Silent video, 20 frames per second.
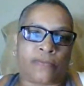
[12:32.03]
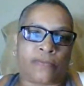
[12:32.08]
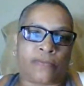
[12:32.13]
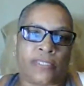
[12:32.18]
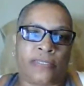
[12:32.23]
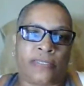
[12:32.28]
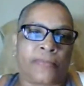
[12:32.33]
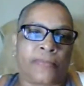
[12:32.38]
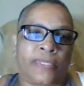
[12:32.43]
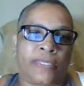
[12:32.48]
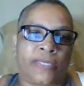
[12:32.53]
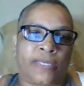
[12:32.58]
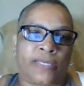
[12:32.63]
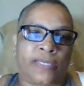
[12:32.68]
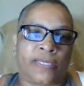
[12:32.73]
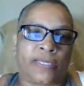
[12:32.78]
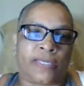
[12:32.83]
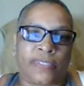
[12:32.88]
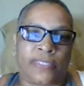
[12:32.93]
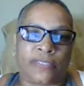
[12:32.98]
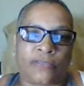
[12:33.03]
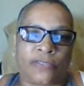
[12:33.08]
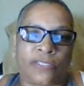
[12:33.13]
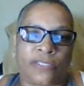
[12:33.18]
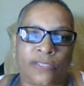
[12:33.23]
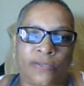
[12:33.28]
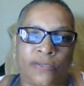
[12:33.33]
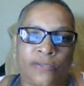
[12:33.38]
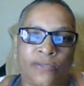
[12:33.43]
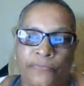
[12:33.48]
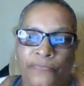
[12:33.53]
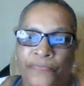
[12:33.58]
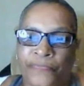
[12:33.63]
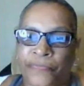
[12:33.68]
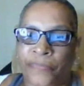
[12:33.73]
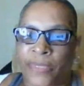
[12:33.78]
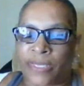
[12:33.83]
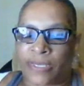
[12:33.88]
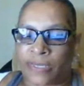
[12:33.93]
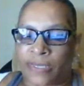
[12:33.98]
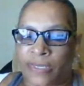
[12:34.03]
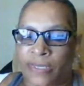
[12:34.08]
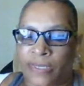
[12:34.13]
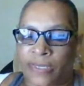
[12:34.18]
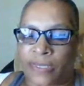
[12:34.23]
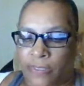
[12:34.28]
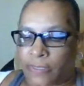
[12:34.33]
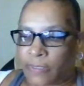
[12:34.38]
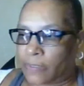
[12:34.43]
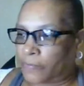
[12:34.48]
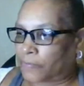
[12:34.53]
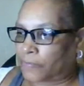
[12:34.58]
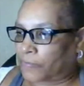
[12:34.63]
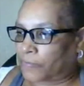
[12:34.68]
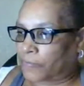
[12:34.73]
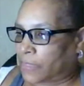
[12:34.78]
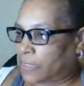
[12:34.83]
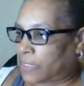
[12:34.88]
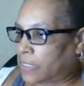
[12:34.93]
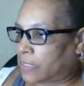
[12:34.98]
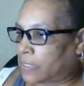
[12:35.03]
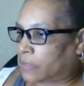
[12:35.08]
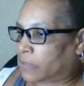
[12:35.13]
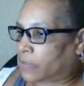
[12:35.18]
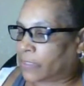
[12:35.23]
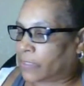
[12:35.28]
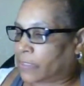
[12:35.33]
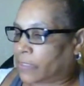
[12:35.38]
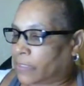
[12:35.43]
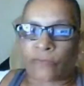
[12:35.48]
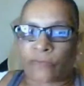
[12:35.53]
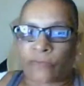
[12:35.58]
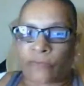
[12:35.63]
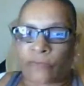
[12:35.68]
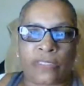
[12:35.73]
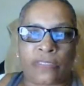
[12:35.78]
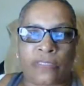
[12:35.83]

I'll try and read two stories um,